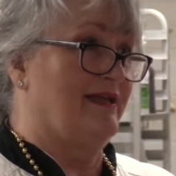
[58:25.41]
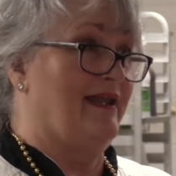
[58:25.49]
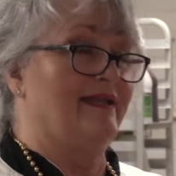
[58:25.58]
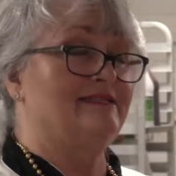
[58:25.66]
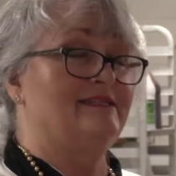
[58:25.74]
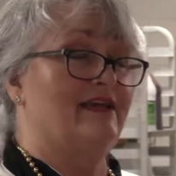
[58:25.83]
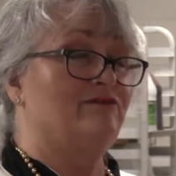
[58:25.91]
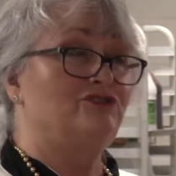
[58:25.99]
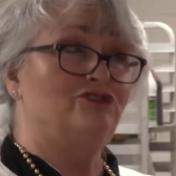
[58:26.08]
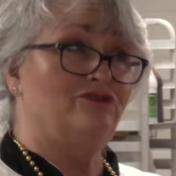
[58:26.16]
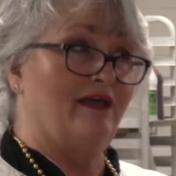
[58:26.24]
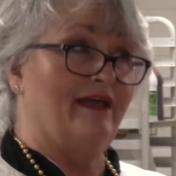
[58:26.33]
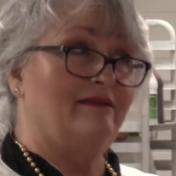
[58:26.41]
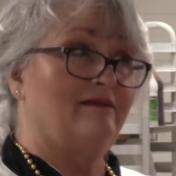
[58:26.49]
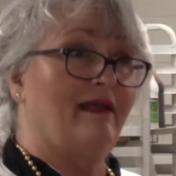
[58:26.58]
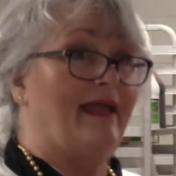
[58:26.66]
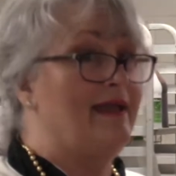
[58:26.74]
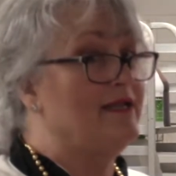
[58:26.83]
And it's never too late.
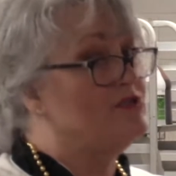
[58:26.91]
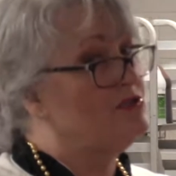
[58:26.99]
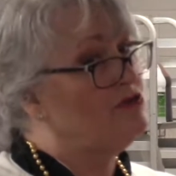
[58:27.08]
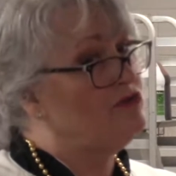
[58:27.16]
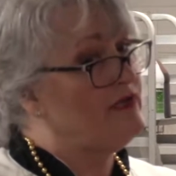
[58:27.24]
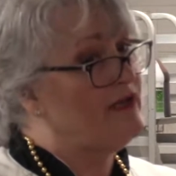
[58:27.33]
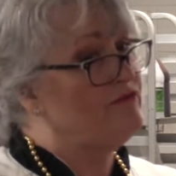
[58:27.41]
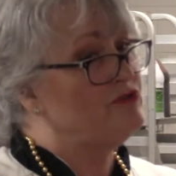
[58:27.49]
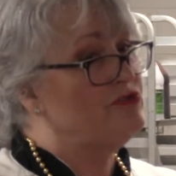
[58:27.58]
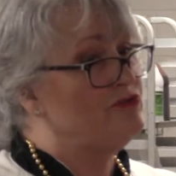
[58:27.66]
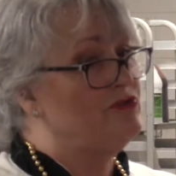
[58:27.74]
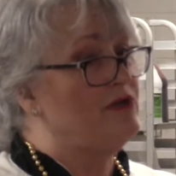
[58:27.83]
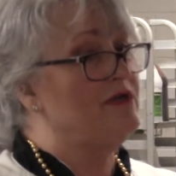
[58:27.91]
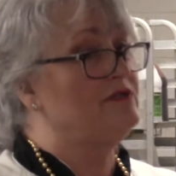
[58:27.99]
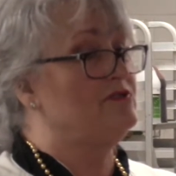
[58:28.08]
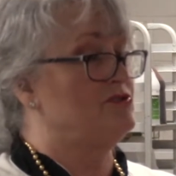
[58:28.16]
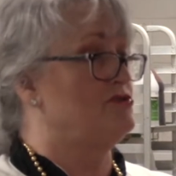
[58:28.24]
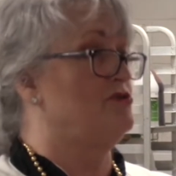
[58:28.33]
And it's, you're never too
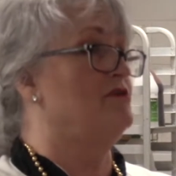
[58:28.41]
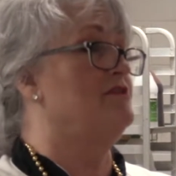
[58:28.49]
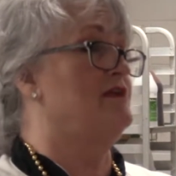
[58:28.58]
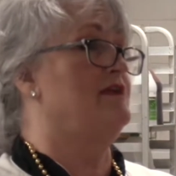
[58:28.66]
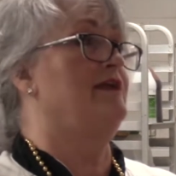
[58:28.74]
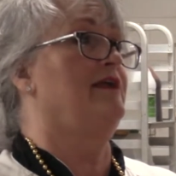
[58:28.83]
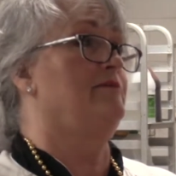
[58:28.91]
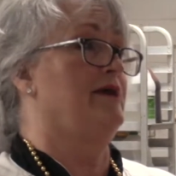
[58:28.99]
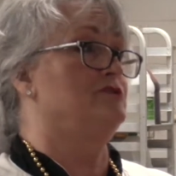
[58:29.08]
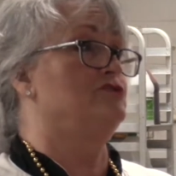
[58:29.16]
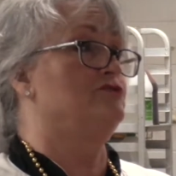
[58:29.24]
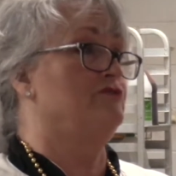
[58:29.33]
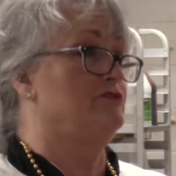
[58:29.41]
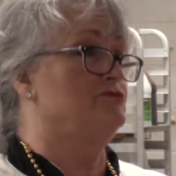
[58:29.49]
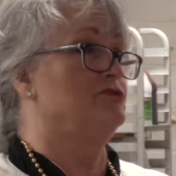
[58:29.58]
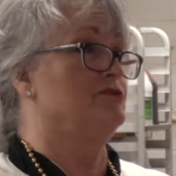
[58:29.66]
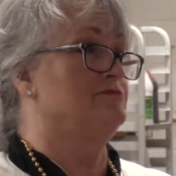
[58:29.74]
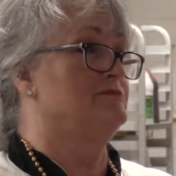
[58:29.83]
young to start thinking about your
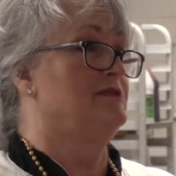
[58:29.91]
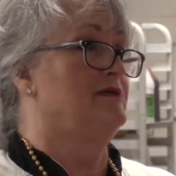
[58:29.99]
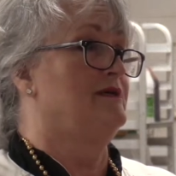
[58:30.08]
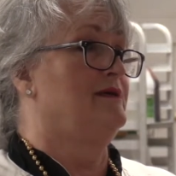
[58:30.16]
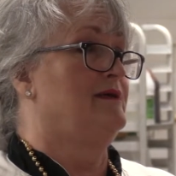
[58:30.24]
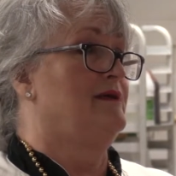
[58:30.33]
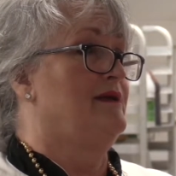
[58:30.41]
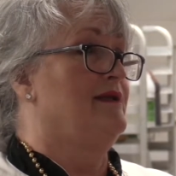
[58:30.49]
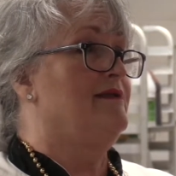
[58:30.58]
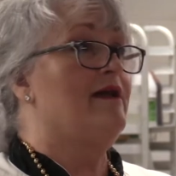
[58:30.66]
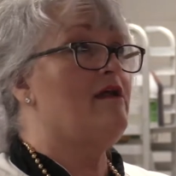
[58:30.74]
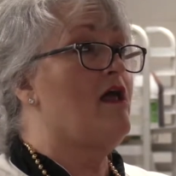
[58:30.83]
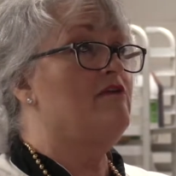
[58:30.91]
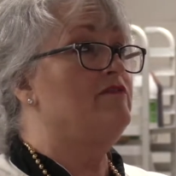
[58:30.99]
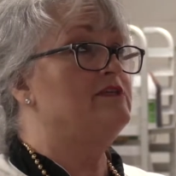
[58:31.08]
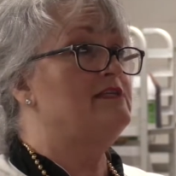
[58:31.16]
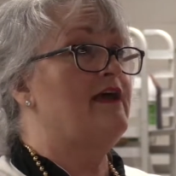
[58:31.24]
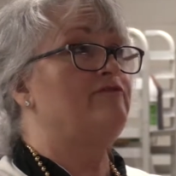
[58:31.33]
future. Not all of
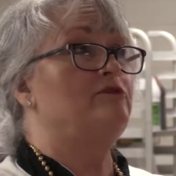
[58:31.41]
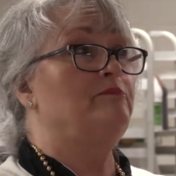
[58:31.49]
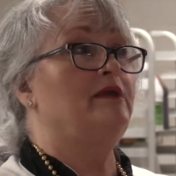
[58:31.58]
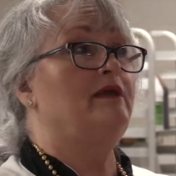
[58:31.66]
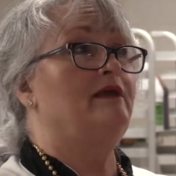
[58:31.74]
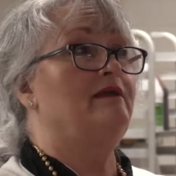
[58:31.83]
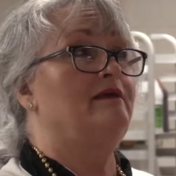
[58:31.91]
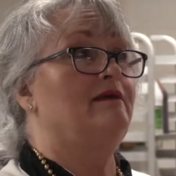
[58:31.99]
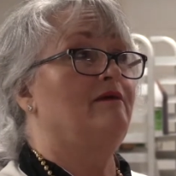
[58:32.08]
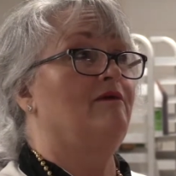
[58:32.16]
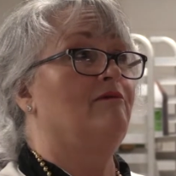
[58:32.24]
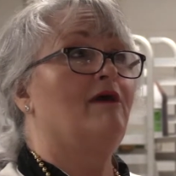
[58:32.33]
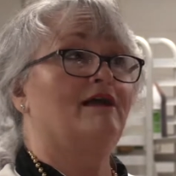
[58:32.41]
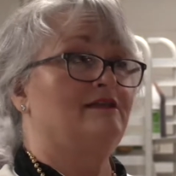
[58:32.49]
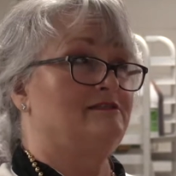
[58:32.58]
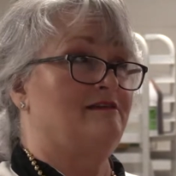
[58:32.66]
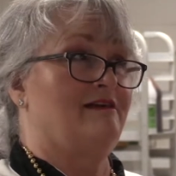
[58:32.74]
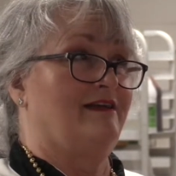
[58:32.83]
us have to be
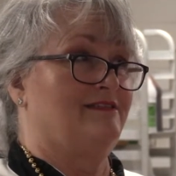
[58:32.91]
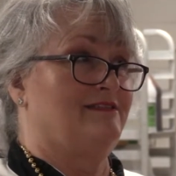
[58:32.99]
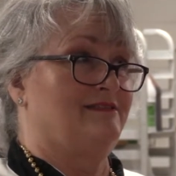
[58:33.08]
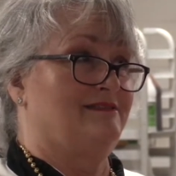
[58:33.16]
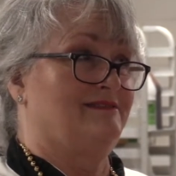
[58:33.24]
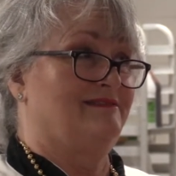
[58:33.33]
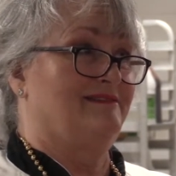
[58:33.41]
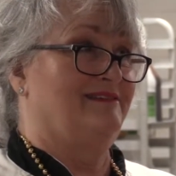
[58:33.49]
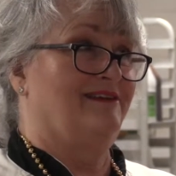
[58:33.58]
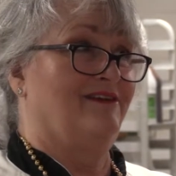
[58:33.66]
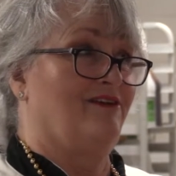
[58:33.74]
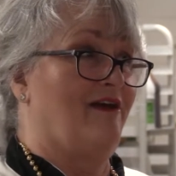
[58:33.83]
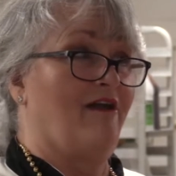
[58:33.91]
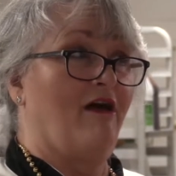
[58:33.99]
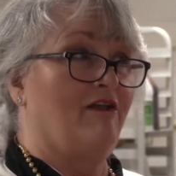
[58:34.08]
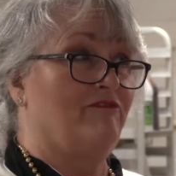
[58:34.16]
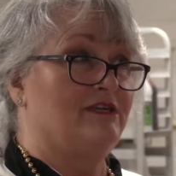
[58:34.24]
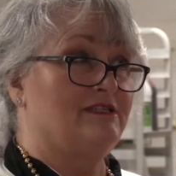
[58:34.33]
rocket scientists you know, not
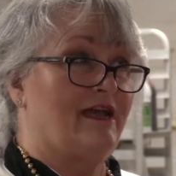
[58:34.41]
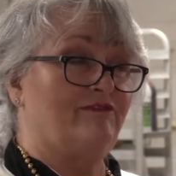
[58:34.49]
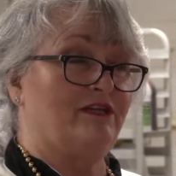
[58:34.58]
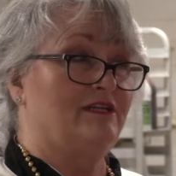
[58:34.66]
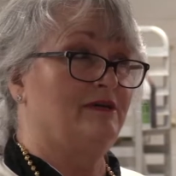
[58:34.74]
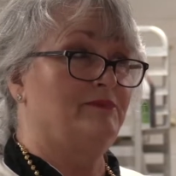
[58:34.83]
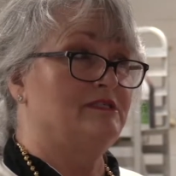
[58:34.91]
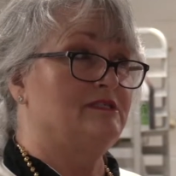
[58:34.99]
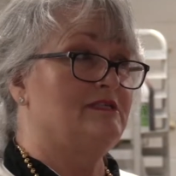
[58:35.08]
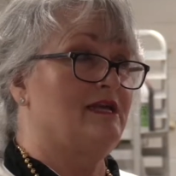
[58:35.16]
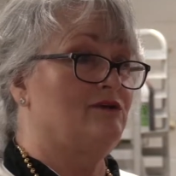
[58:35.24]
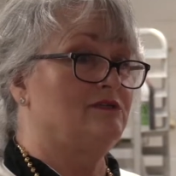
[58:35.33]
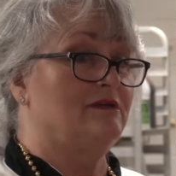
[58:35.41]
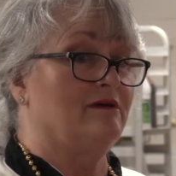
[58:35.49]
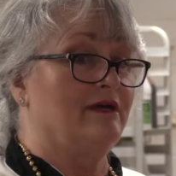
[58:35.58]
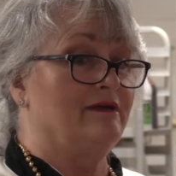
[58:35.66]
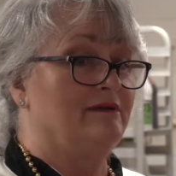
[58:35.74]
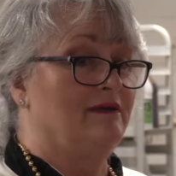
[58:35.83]
all of us have to end up as a
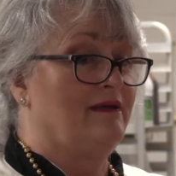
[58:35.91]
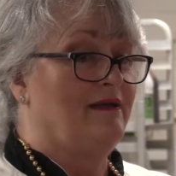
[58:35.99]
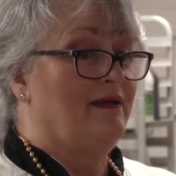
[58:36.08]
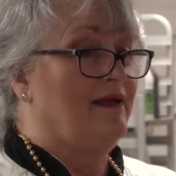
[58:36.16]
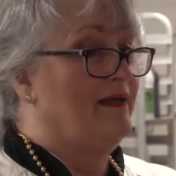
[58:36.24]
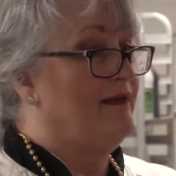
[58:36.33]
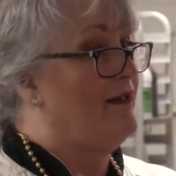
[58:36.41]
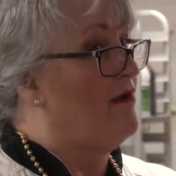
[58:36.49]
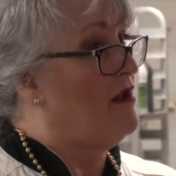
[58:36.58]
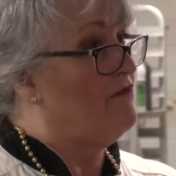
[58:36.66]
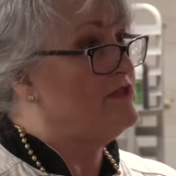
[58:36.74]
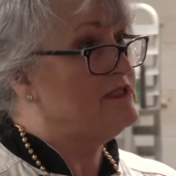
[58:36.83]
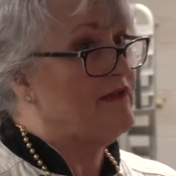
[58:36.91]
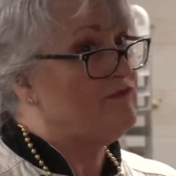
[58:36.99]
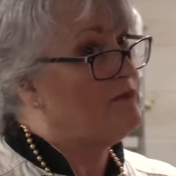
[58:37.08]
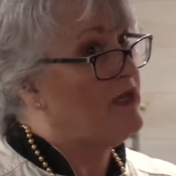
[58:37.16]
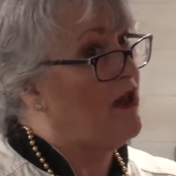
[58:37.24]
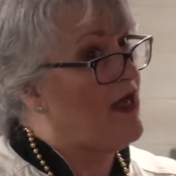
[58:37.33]
secretary. Not all of us have
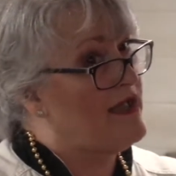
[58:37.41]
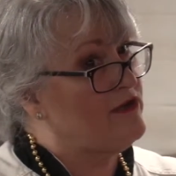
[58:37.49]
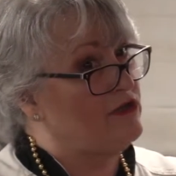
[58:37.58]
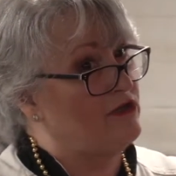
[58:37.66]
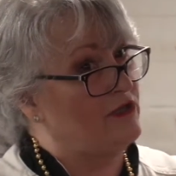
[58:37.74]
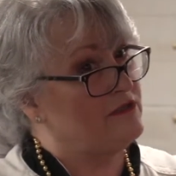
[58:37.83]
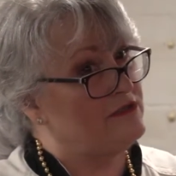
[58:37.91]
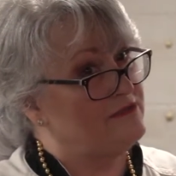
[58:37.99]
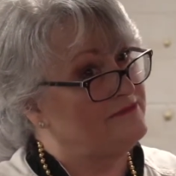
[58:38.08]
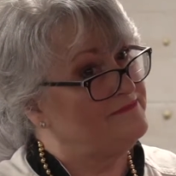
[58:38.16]
to be line cooks.